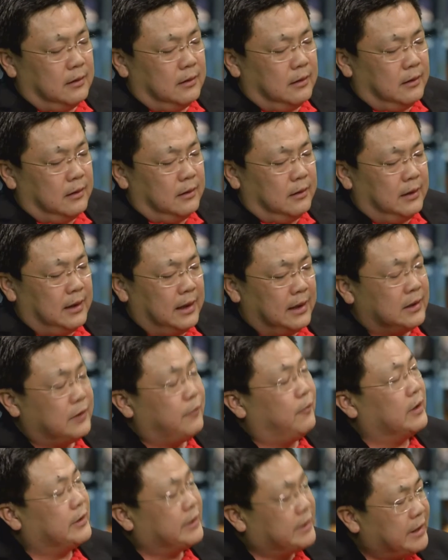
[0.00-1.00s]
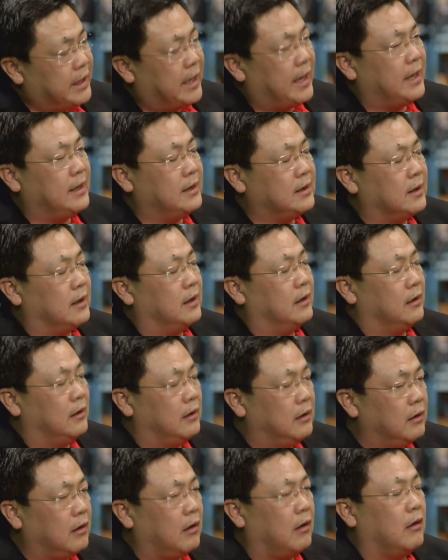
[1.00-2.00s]
This will change a
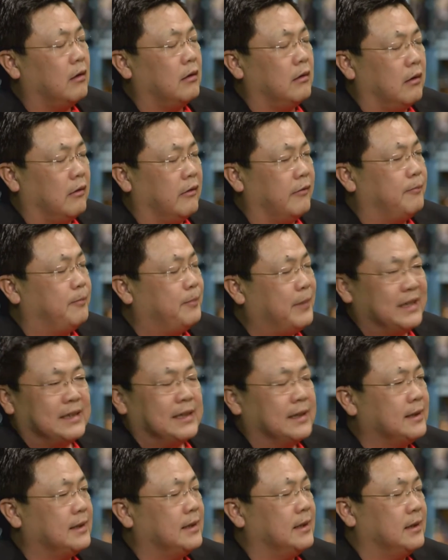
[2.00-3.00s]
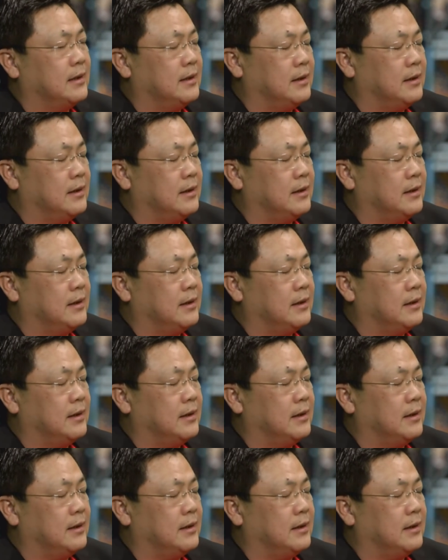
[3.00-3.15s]
lot of businesses